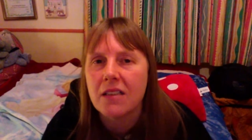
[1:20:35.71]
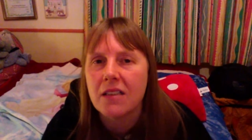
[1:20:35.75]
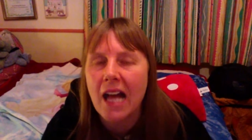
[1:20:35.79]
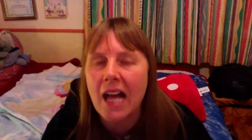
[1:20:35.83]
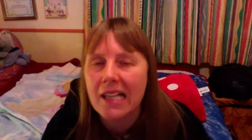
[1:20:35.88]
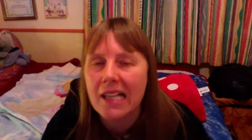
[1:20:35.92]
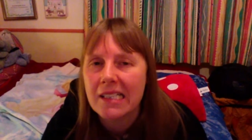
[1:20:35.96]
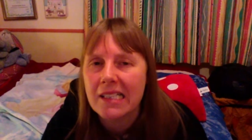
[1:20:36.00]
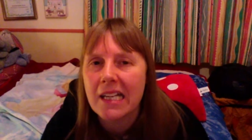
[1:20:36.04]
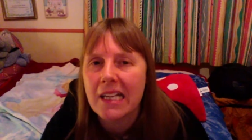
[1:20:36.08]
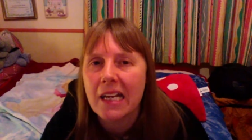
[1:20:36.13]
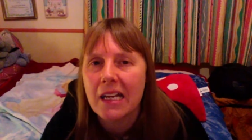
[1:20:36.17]

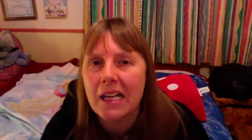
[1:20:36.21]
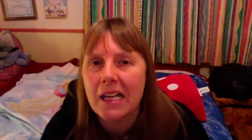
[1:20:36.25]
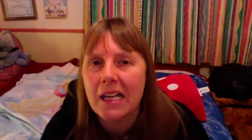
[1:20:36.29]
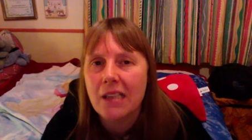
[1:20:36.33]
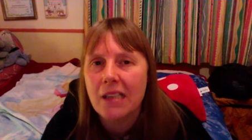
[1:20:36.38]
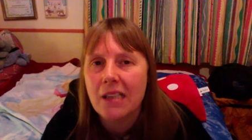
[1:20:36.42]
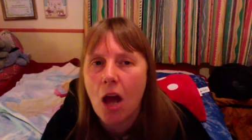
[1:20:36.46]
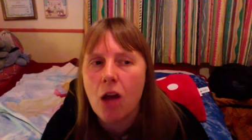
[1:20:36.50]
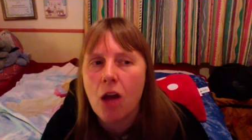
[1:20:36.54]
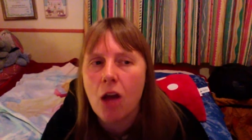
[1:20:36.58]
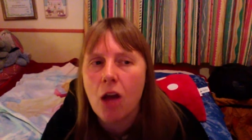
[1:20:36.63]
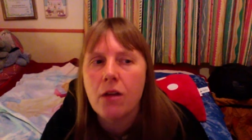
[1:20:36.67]
That's it. It's
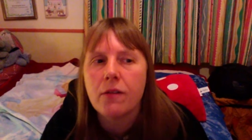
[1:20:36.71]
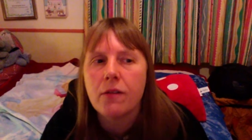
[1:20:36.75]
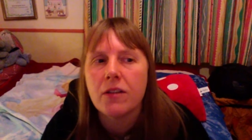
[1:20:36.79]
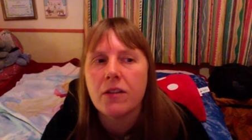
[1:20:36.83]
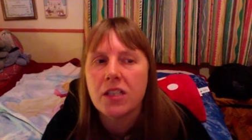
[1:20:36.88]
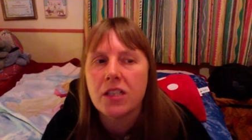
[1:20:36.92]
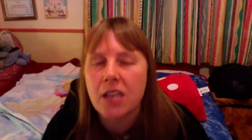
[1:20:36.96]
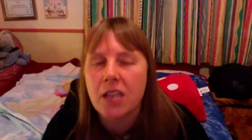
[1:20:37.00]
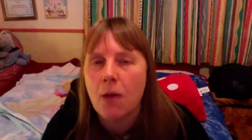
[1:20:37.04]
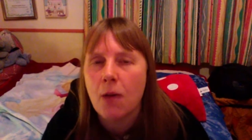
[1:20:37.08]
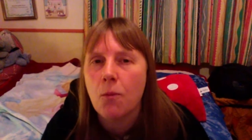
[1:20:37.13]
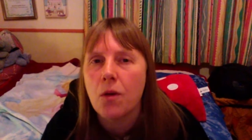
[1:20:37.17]
over. It's
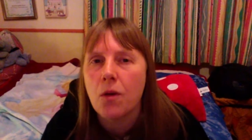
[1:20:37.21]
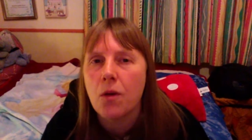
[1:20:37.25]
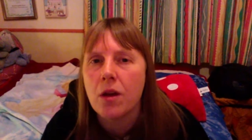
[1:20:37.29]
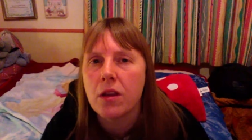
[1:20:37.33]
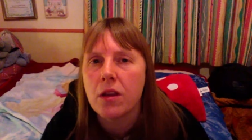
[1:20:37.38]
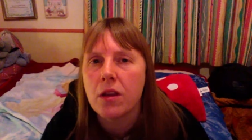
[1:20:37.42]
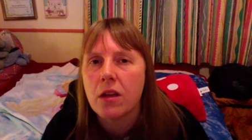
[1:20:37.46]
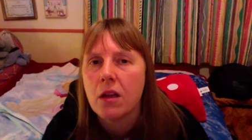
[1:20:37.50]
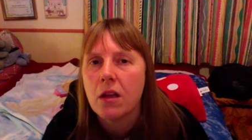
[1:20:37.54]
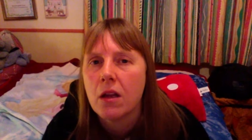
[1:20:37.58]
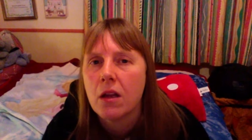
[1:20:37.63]
done with.